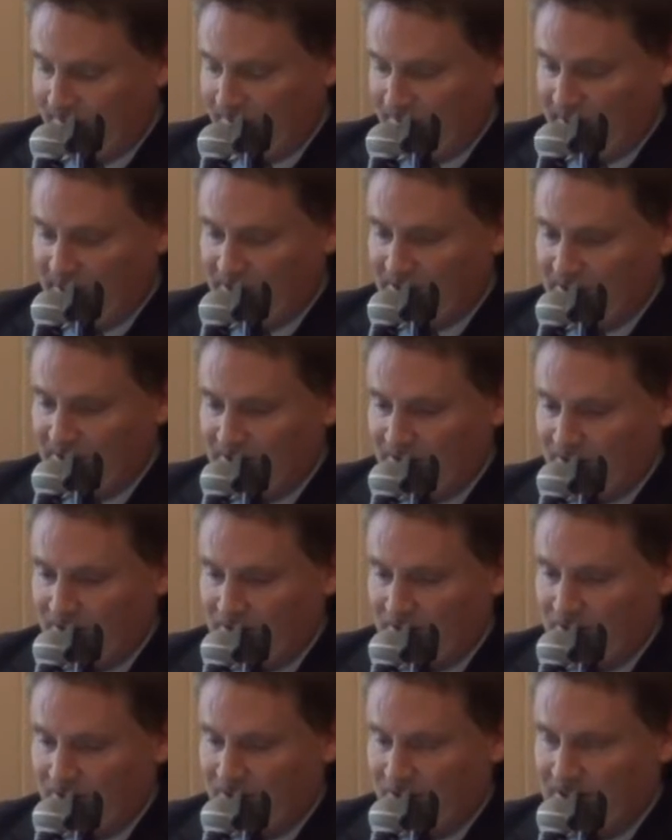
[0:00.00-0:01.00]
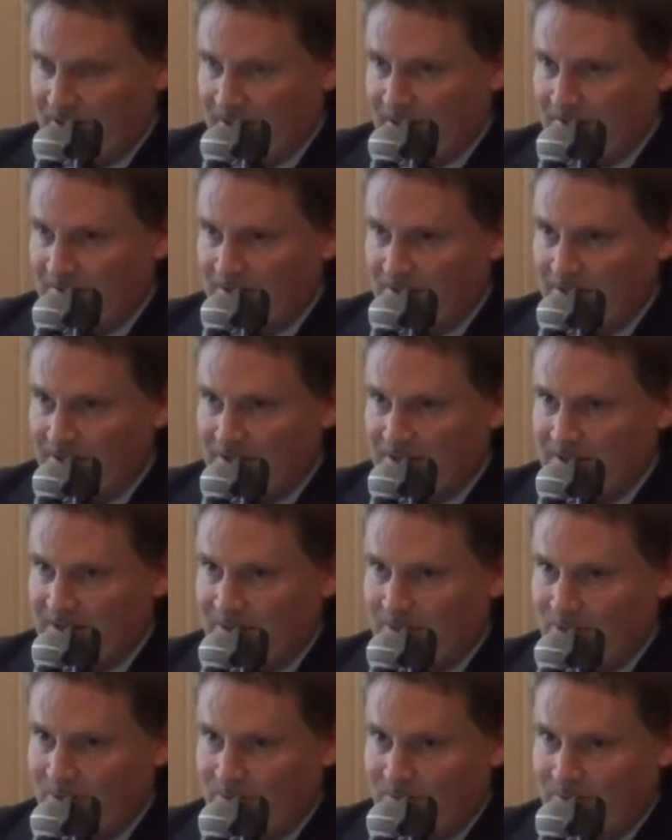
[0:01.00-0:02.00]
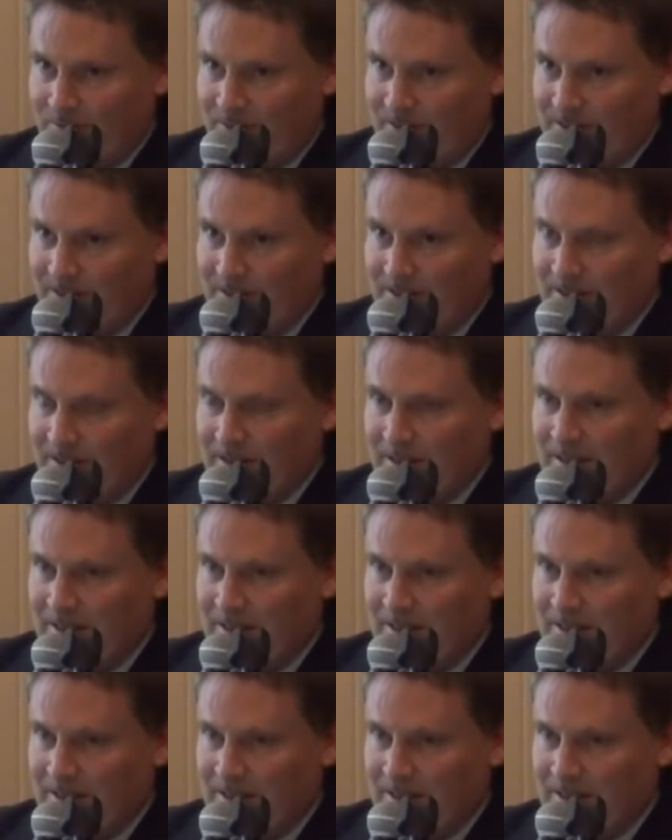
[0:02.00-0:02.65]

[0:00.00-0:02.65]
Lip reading: basically risk-free, and the FDIC wouldn't be